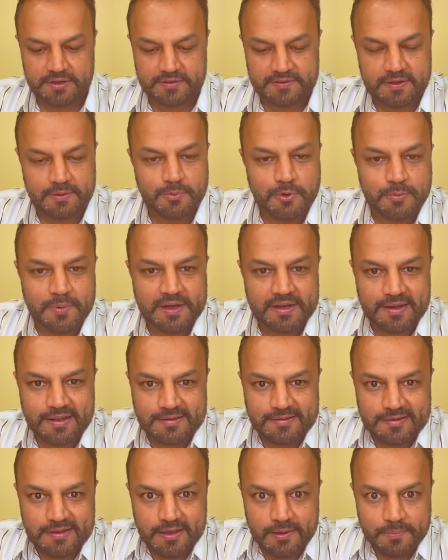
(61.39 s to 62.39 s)
the moment they
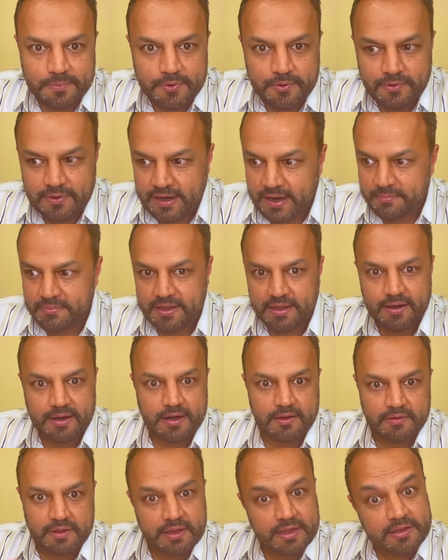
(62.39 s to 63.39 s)
see a program, they run
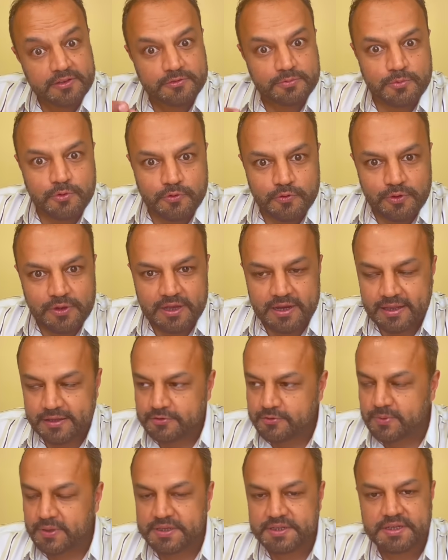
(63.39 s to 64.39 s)
away. They just move to the next
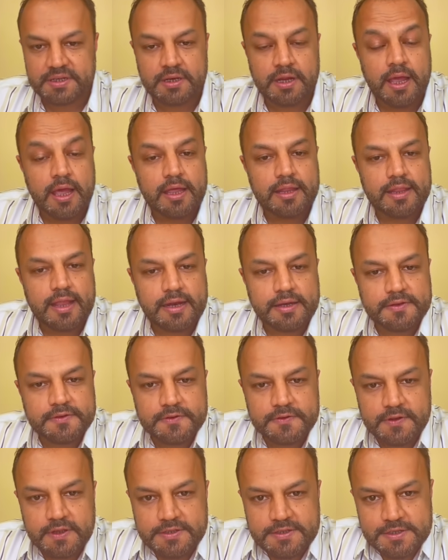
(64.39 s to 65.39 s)
question. That's
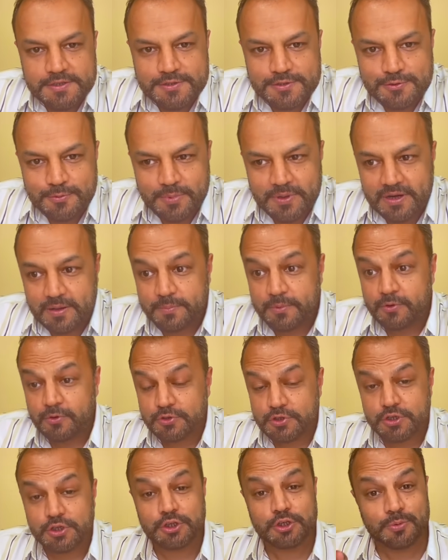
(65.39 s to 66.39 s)
such a stupid
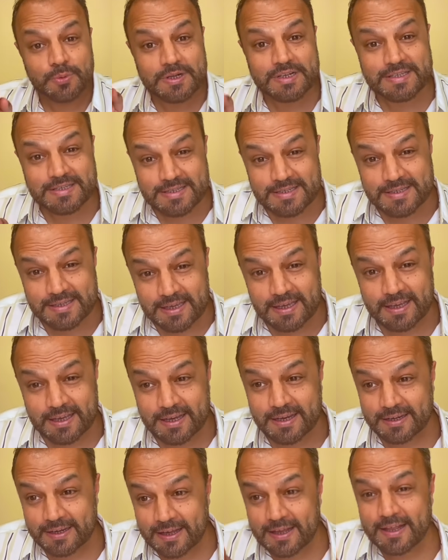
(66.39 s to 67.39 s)
approach. You will see
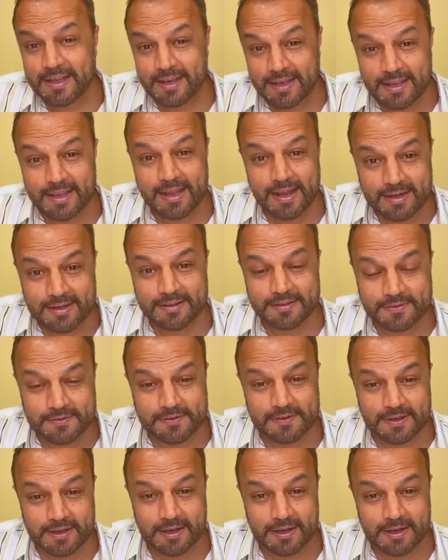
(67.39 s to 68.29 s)
it. Let us